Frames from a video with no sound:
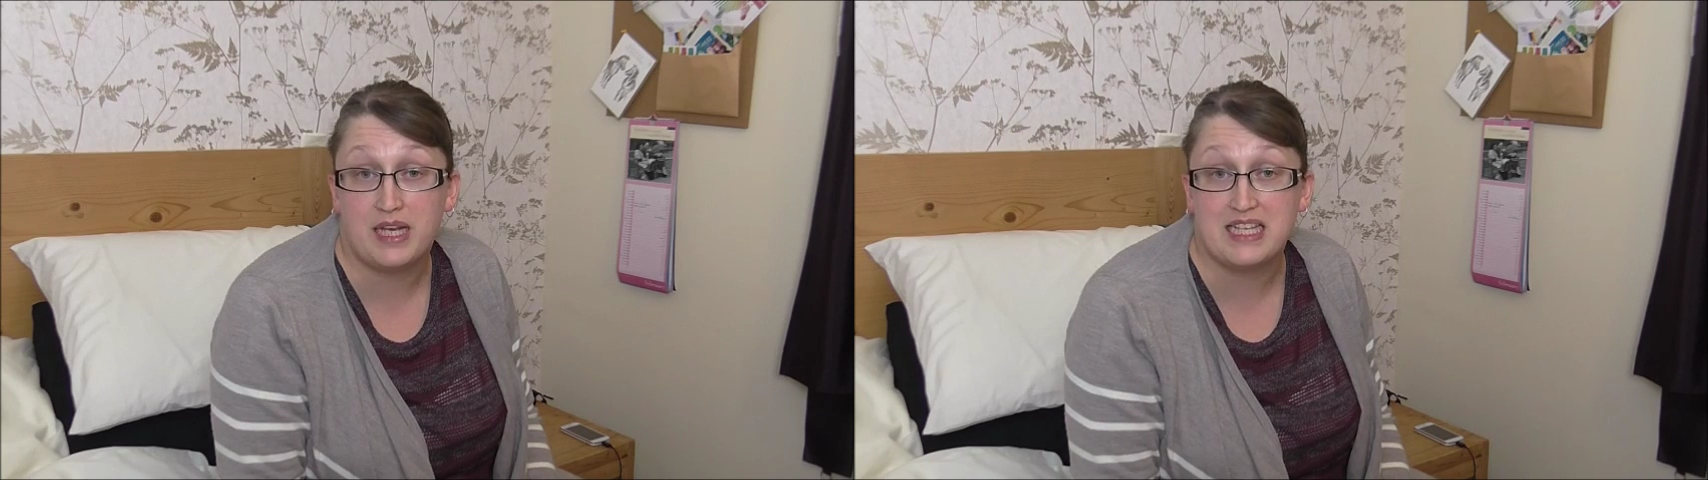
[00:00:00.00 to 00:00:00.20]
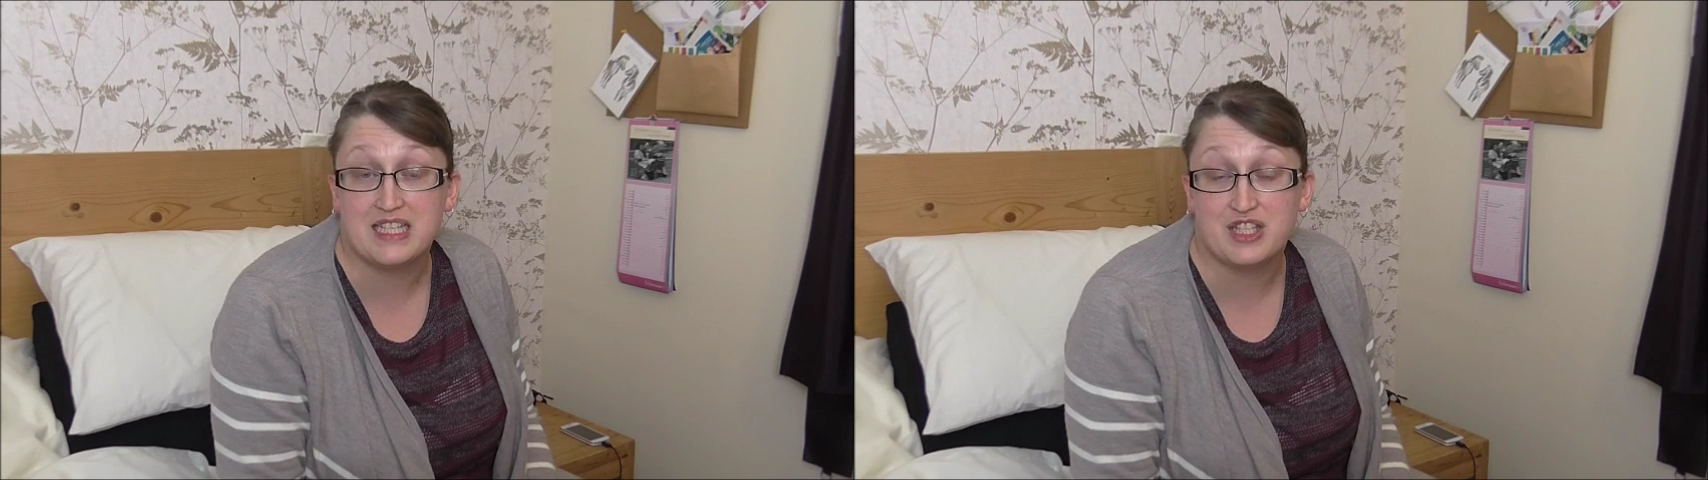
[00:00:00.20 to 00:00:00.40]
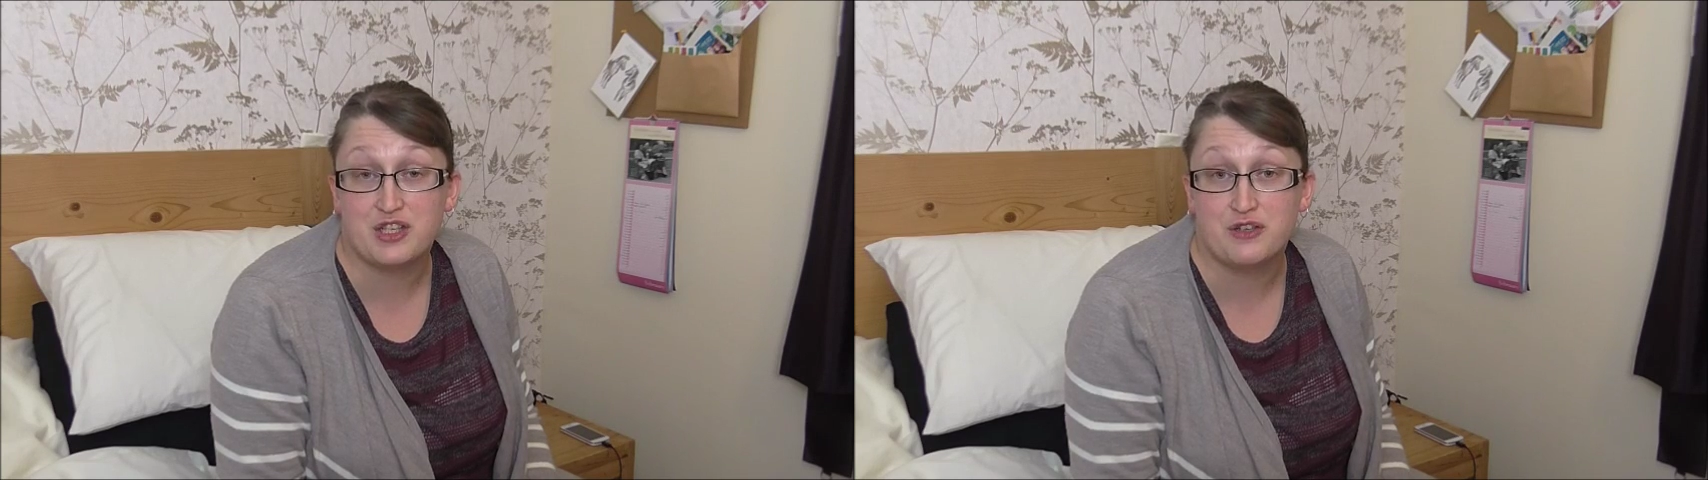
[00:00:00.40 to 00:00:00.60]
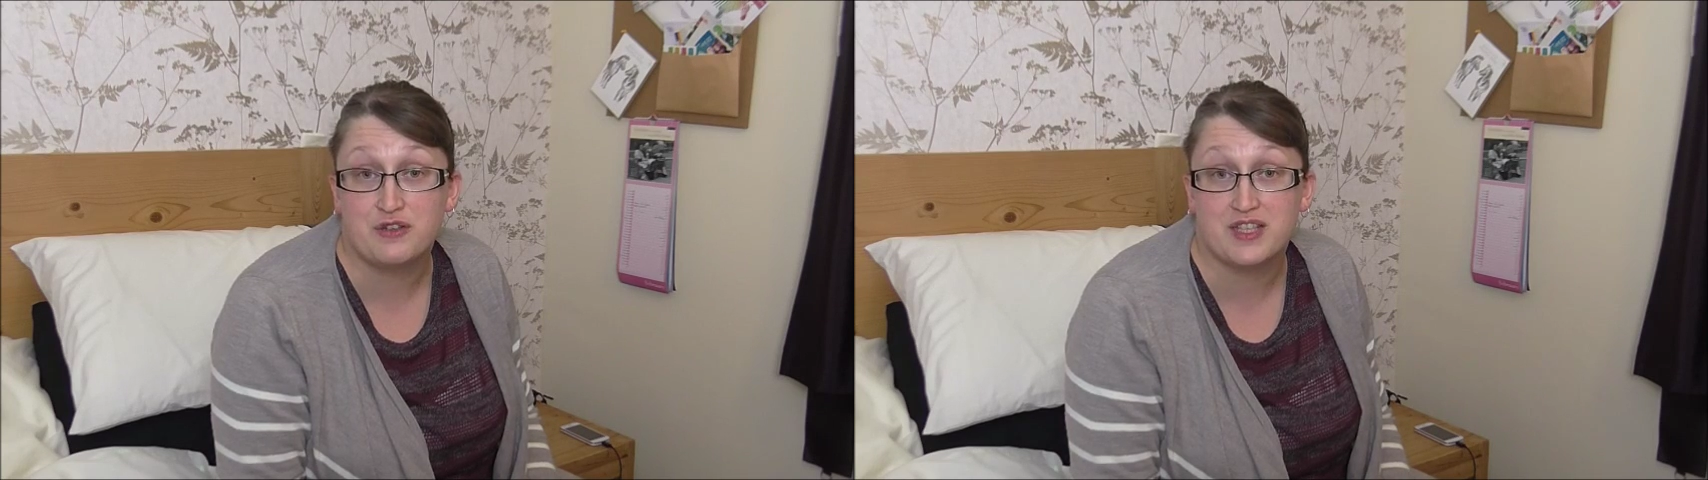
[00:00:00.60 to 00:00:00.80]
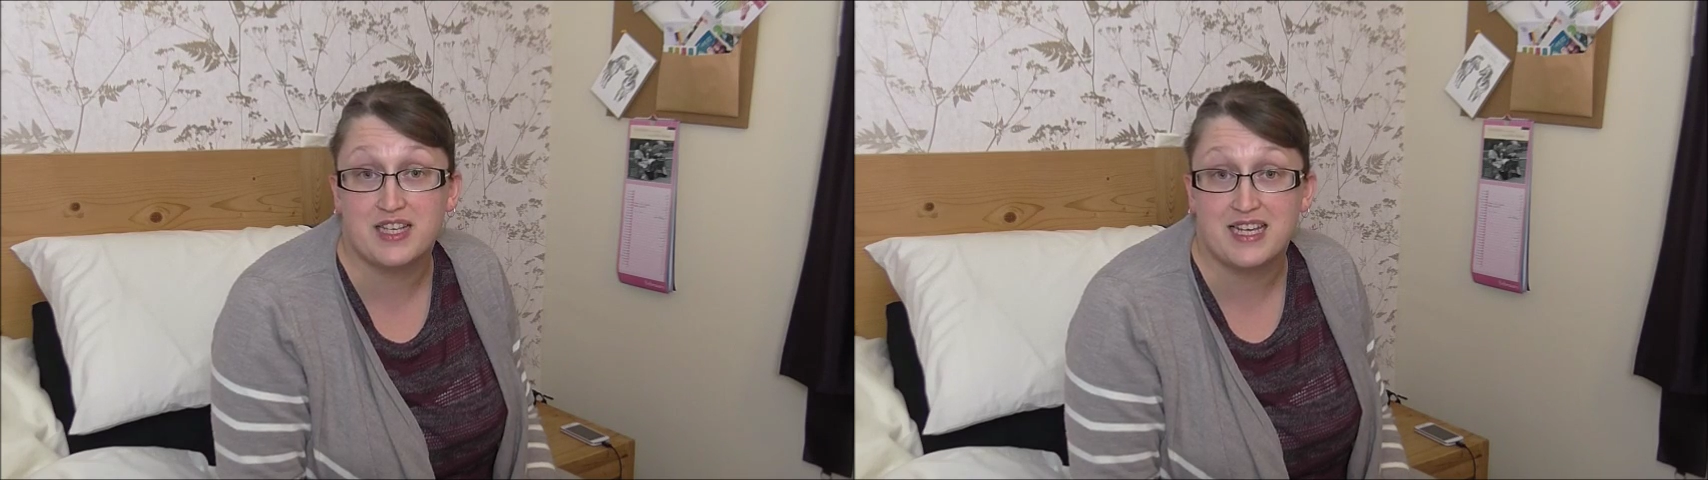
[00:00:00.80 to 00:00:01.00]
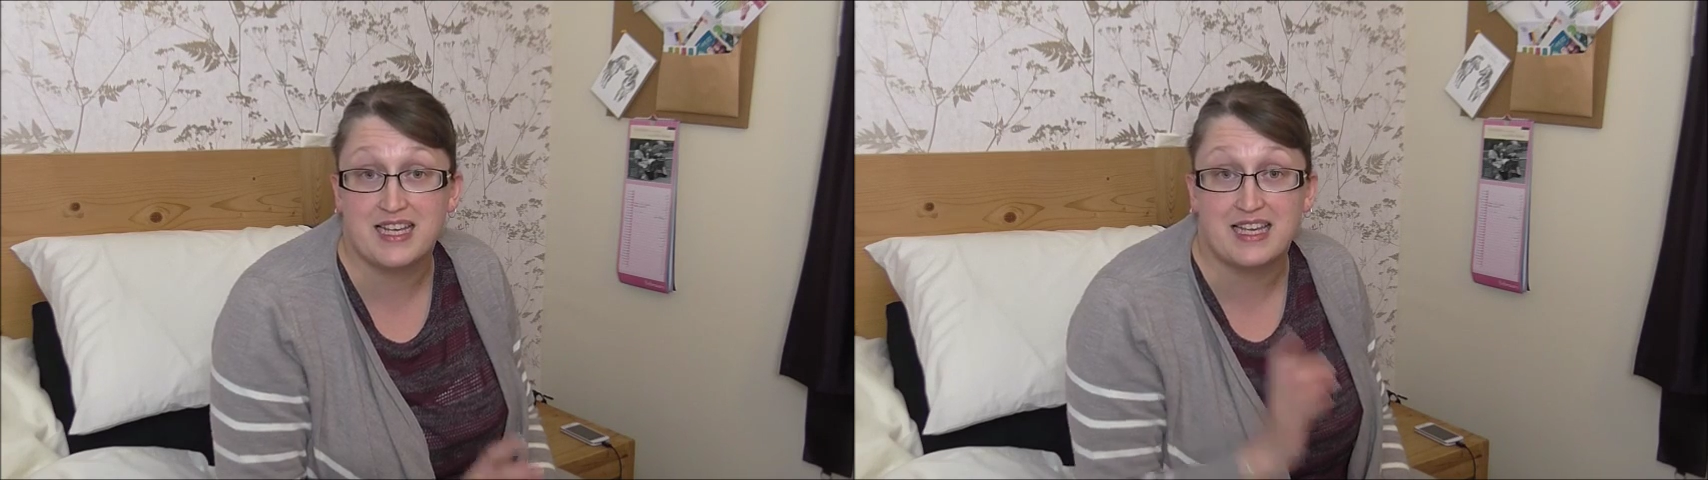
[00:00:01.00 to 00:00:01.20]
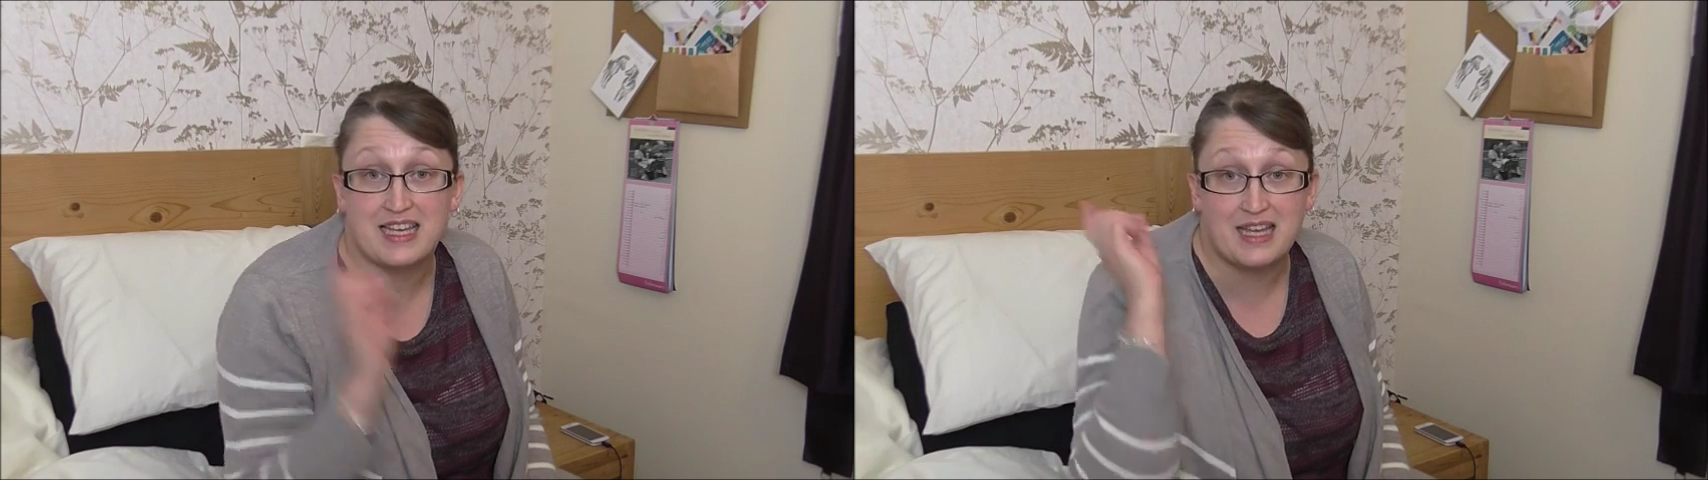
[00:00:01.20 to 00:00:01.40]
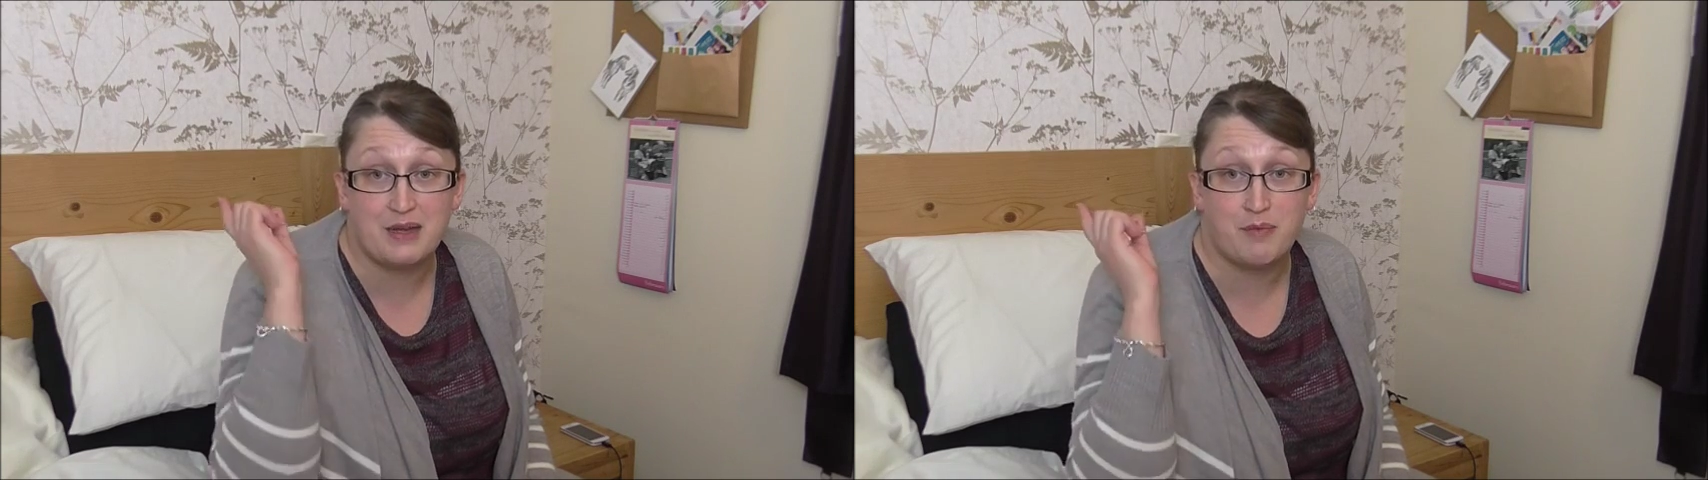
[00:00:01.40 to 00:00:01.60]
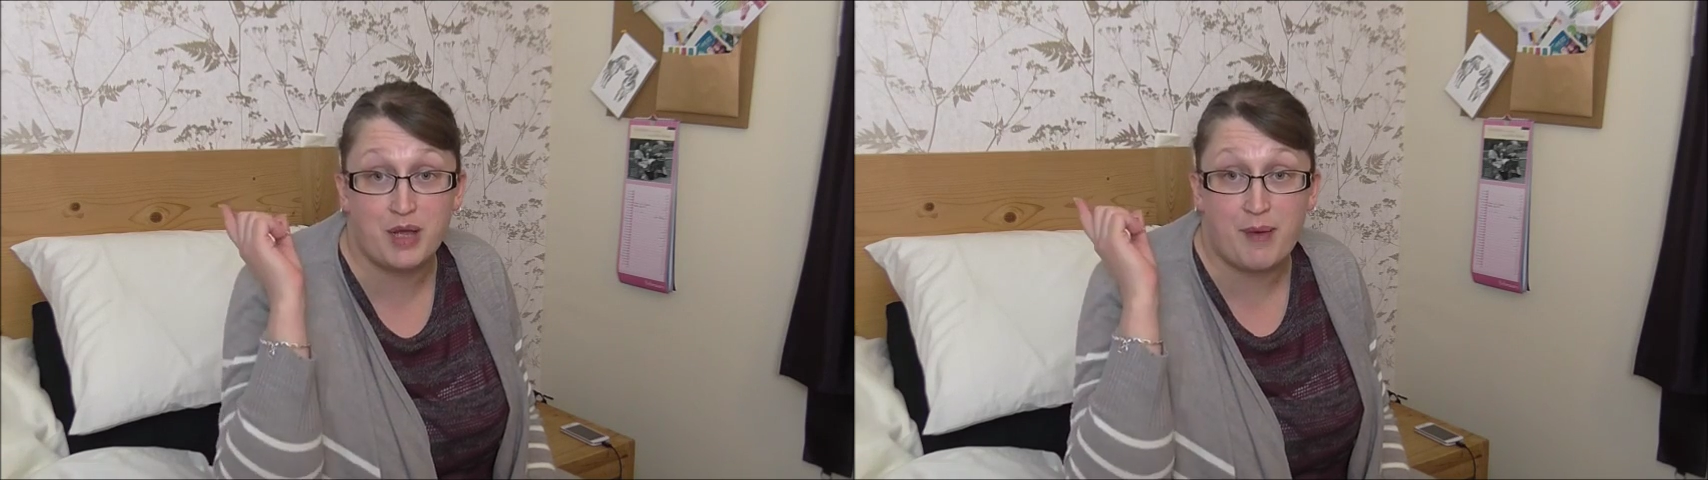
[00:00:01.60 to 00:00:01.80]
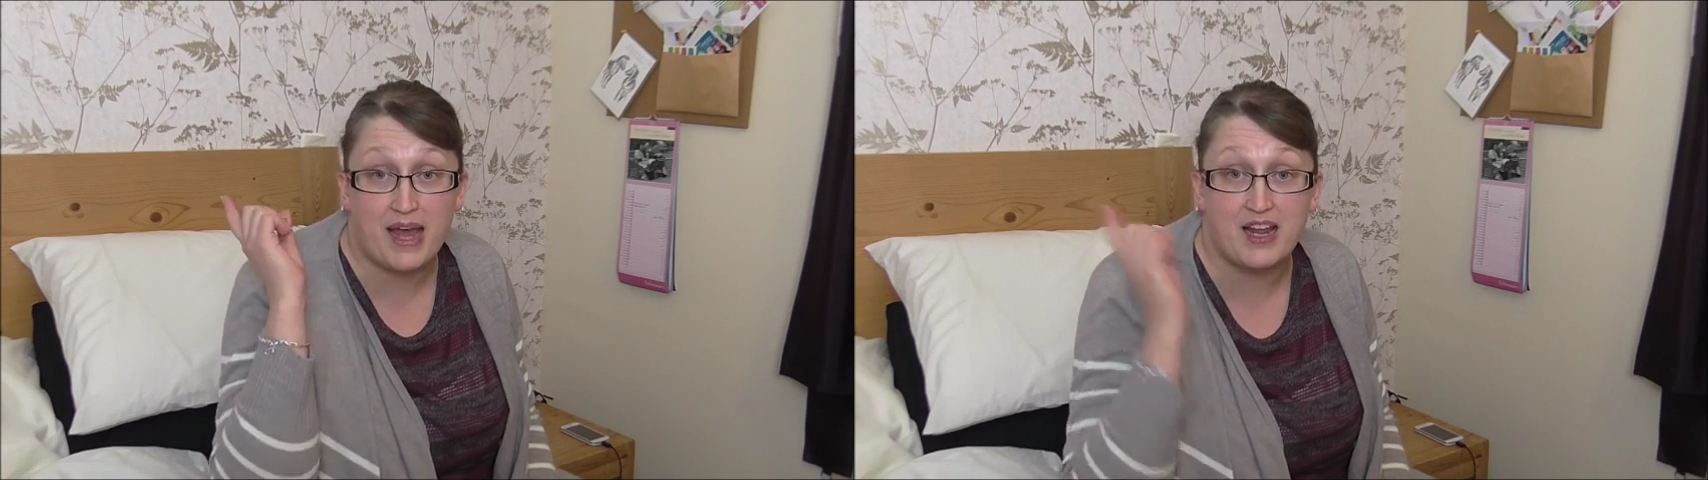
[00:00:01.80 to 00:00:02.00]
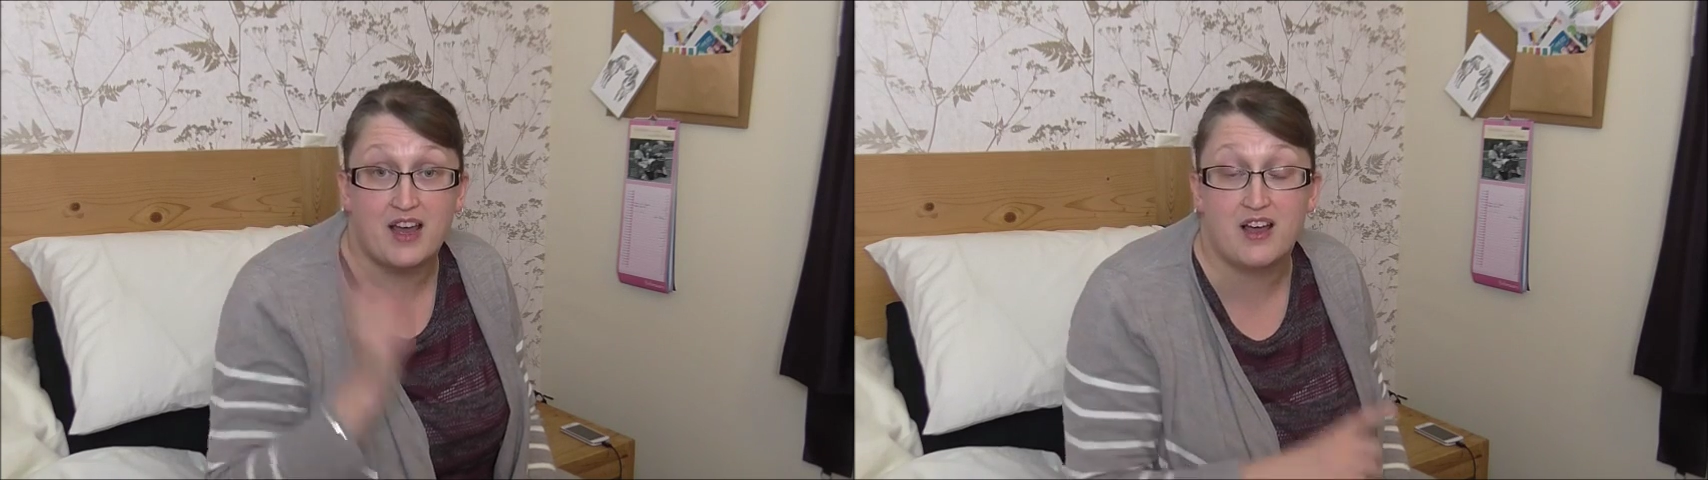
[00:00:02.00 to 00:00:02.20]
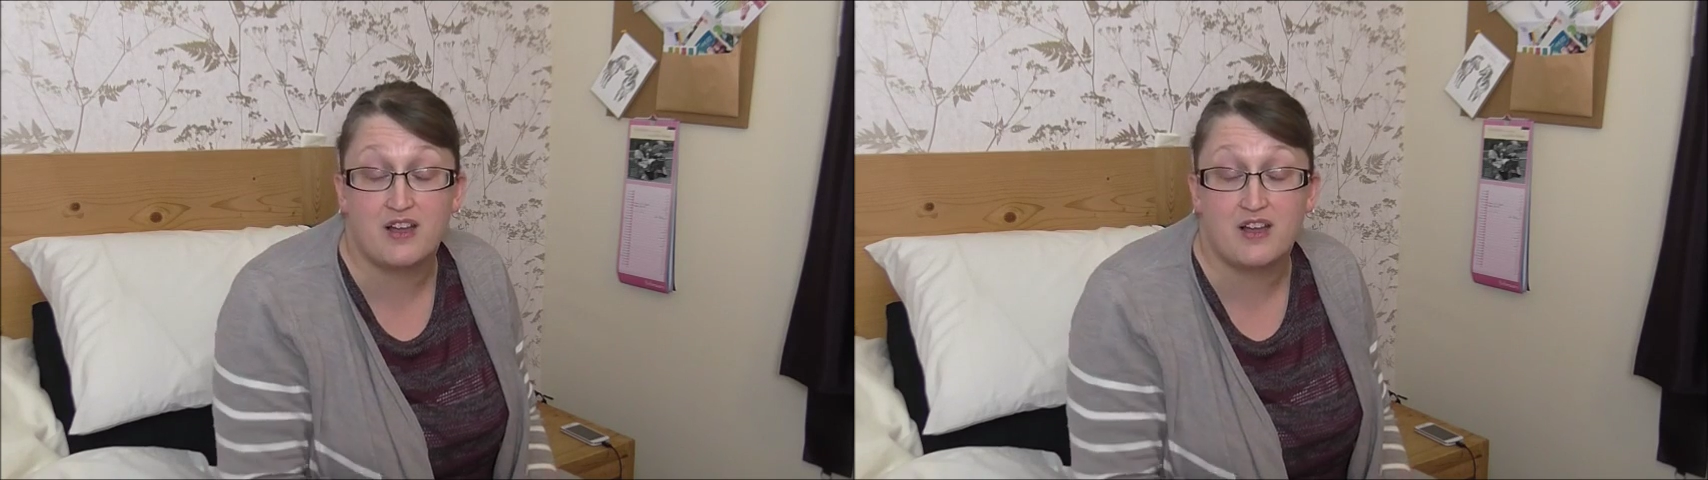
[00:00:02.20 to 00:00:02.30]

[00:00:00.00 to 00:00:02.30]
Please use the link in my banner.